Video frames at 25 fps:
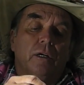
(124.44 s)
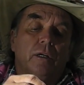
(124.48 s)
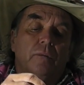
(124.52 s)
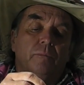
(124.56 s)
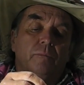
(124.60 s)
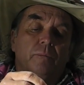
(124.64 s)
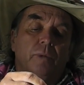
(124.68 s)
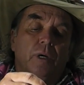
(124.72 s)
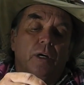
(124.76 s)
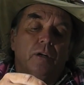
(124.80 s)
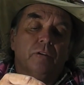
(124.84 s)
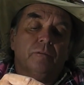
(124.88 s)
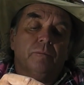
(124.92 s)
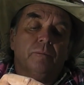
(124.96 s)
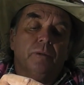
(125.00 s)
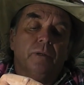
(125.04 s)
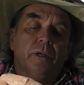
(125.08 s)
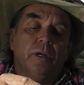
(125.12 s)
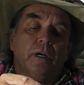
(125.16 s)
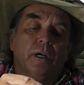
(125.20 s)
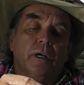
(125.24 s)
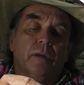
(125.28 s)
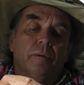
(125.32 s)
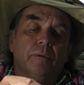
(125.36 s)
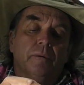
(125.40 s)
it must be
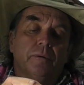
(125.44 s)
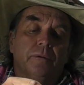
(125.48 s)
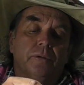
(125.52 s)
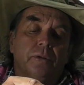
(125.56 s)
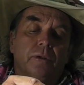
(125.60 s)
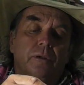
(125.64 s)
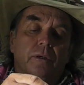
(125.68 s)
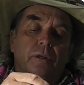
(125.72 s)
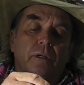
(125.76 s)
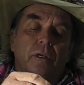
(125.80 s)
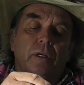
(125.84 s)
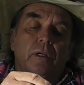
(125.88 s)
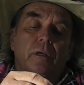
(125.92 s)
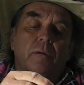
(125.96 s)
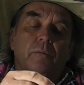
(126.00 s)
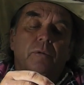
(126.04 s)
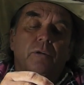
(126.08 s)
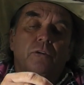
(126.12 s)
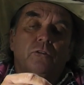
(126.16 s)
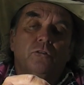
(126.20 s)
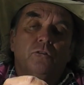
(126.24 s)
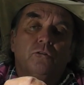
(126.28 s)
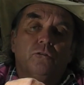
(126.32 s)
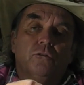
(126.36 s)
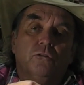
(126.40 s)
able to
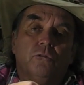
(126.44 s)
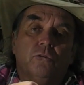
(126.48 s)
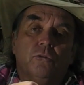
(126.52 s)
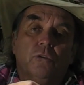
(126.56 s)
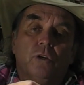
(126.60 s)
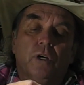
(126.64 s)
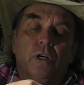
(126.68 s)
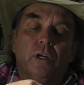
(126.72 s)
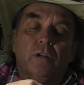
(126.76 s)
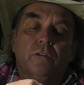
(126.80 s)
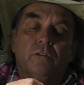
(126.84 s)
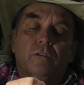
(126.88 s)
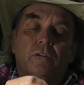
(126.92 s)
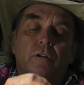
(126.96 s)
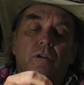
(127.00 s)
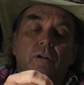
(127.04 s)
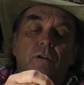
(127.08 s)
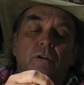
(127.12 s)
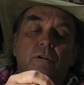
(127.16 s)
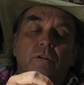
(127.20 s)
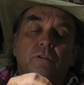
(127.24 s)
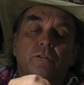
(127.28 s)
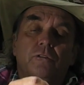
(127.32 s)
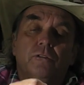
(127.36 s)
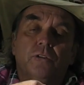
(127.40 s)
be stretched
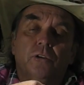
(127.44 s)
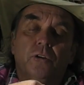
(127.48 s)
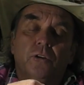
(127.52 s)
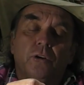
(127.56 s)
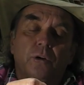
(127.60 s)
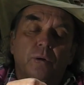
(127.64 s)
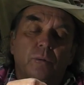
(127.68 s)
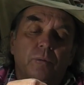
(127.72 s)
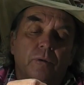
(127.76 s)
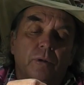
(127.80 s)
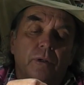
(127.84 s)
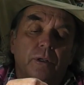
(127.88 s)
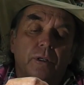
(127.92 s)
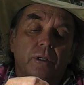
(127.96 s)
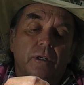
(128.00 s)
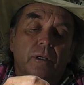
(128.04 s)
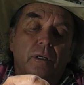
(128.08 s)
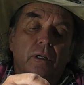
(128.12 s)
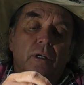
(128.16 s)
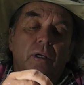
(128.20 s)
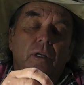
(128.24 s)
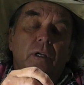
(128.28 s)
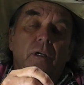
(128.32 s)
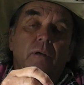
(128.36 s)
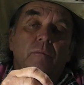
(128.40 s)
considerably
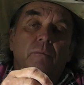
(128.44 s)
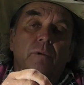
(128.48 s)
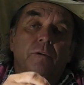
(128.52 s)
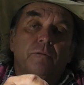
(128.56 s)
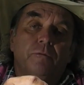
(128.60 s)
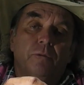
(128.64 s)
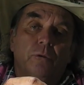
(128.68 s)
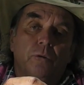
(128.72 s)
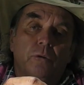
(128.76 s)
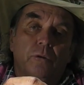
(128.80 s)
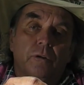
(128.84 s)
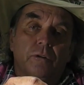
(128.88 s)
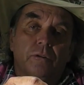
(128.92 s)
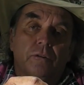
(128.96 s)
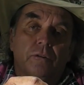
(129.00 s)
before it